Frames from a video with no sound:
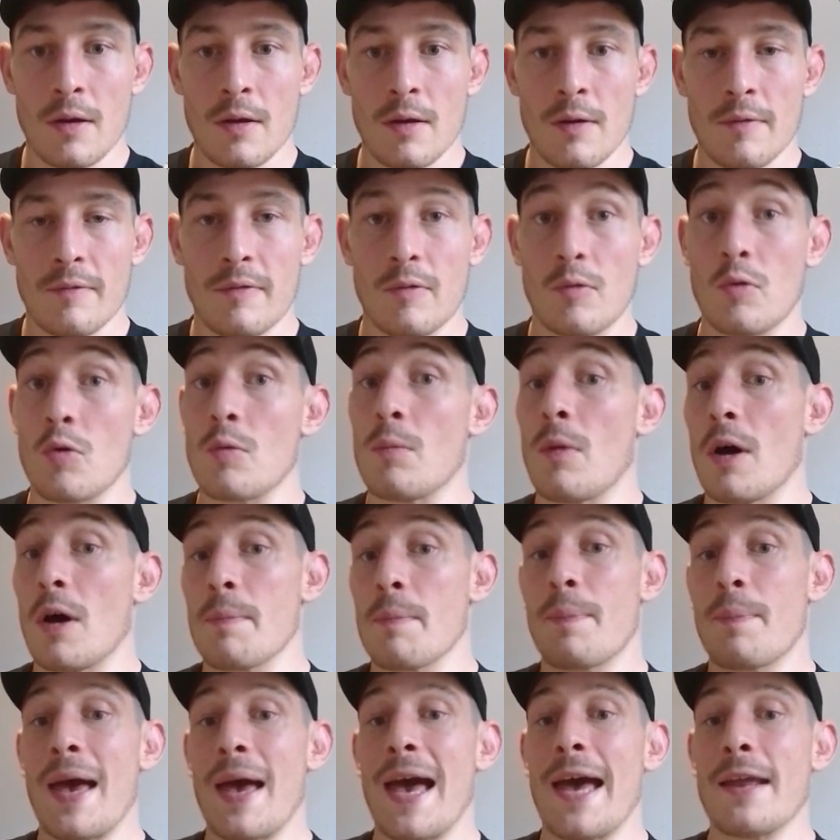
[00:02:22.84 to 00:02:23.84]
For all
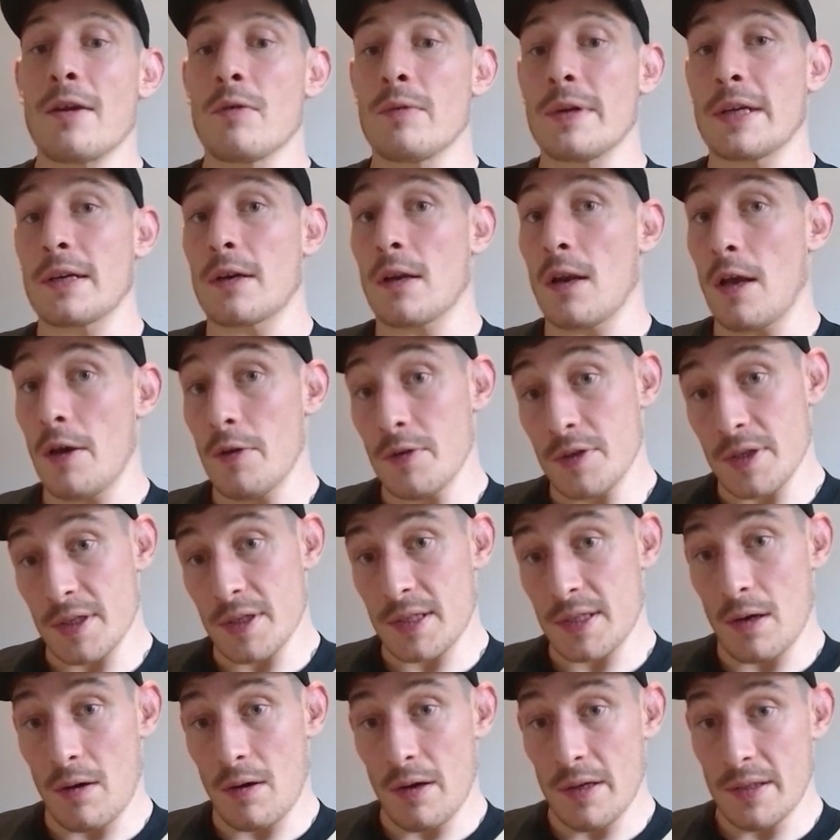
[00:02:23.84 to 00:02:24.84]
my panel enclosure
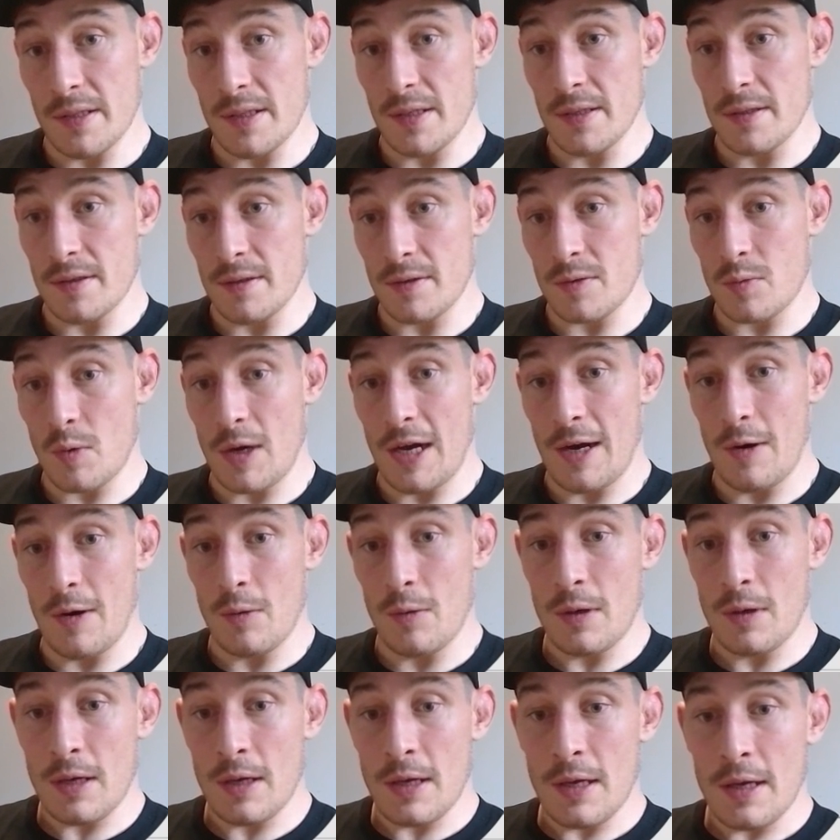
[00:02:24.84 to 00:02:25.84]
sizes as
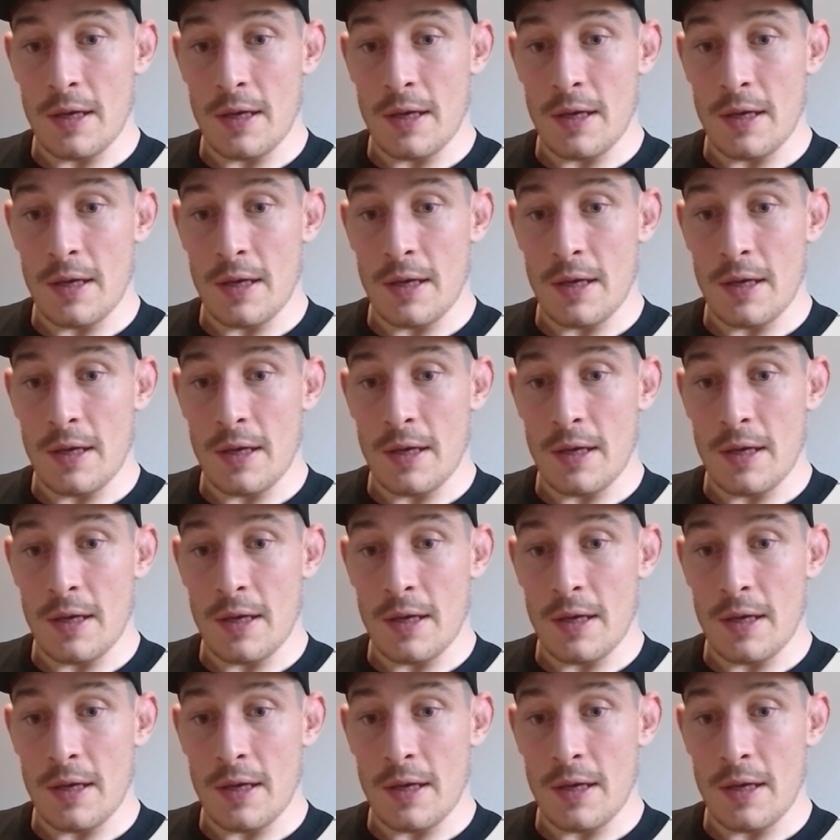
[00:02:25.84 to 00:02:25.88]
well.